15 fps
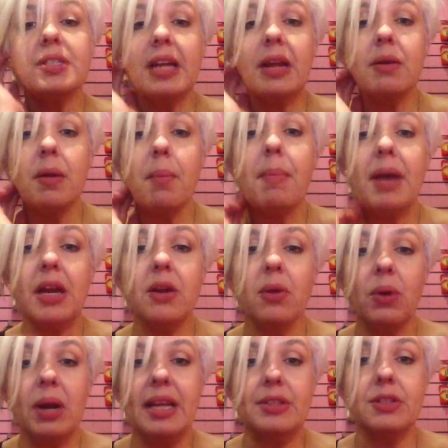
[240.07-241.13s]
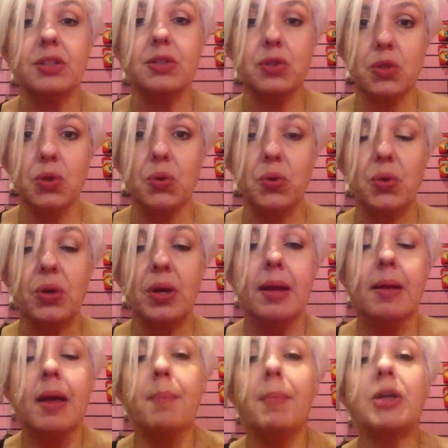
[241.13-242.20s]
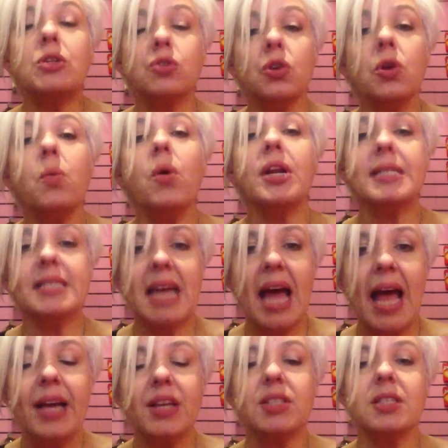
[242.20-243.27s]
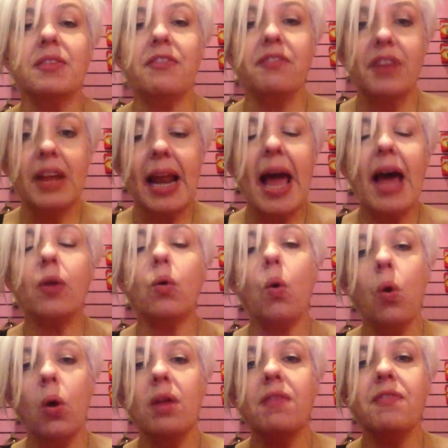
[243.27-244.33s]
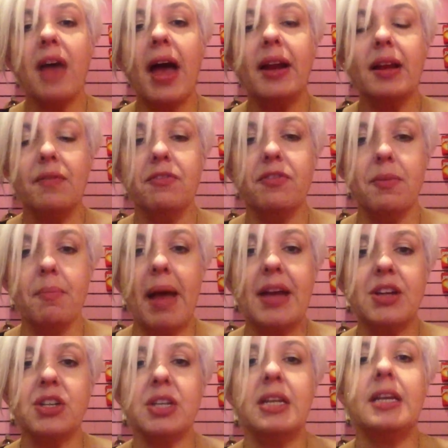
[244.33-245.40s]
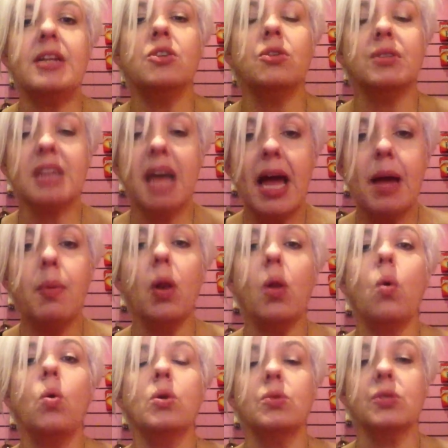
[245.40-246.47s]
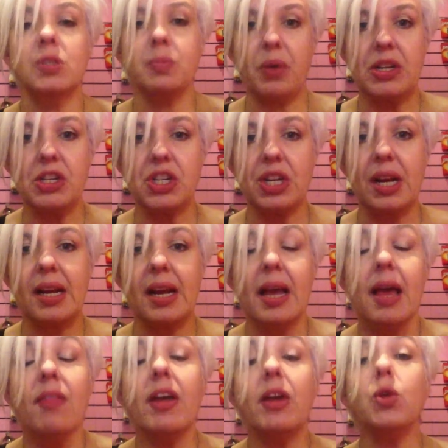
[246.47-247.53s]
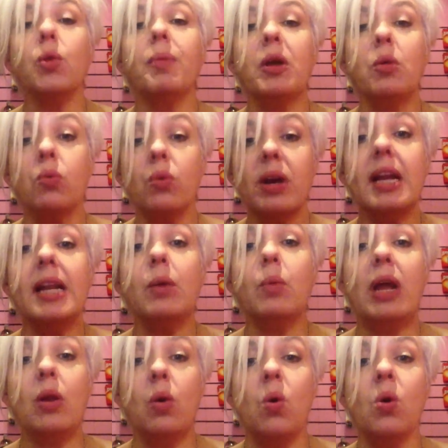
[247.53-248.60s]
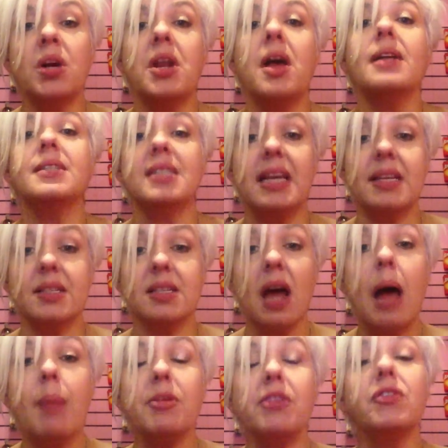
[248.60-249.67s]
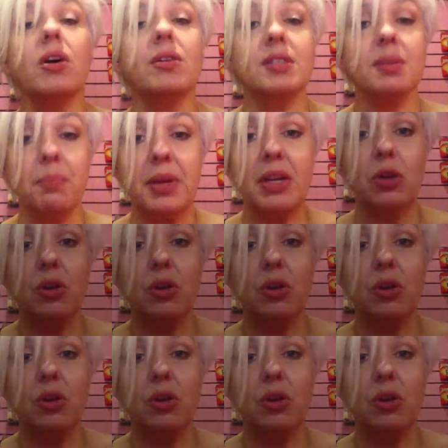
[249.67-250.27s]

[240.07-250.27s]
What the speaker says: send media releases to. But do what it takes to fill out all of that information in your table or your spreadsheet. Then you'll be really well organised next time you've got some big